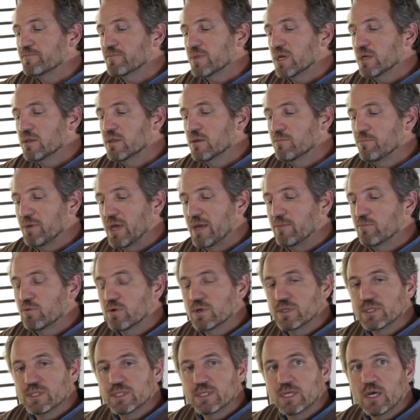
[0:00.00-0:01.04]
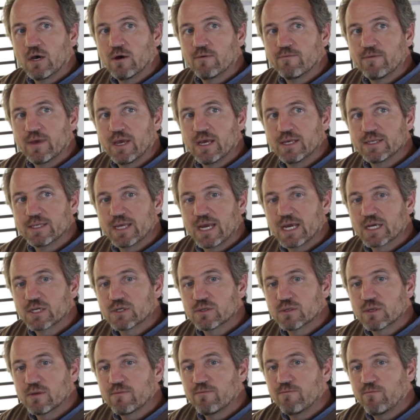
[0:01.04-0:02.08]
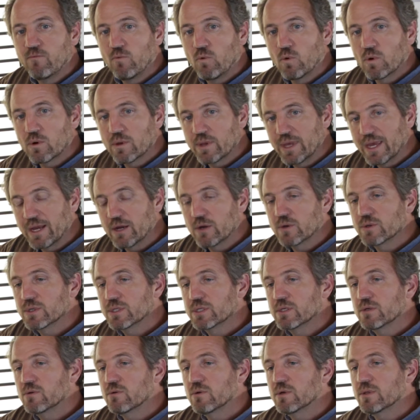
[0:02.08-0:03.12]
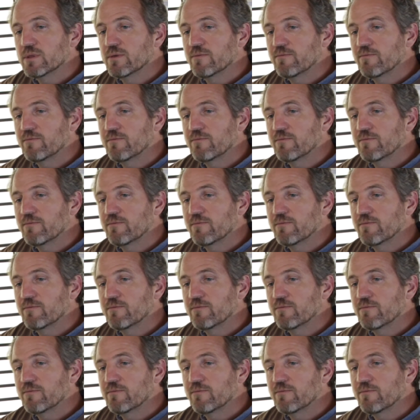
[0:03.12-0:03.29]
The paper itself has actually 4 layers to it.